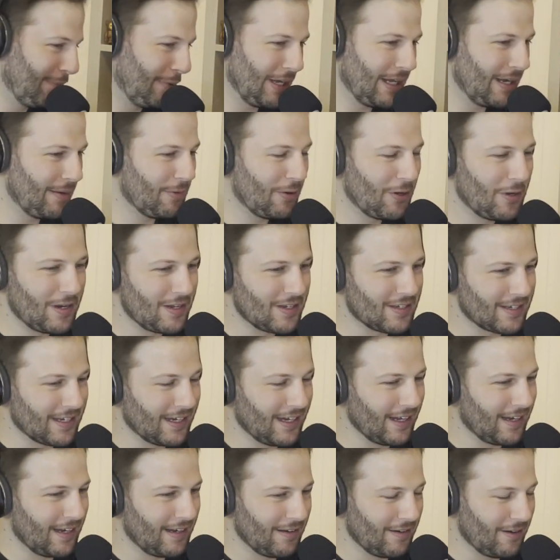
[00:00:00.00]
Peter Moody
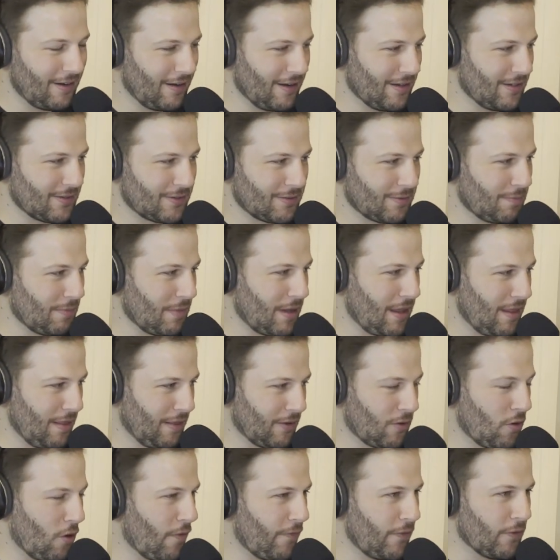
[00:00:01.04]
said,
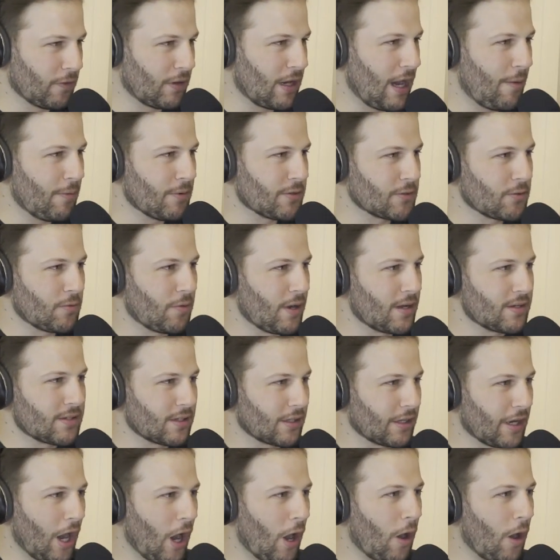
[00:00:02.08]
the Caulfield Cup was always the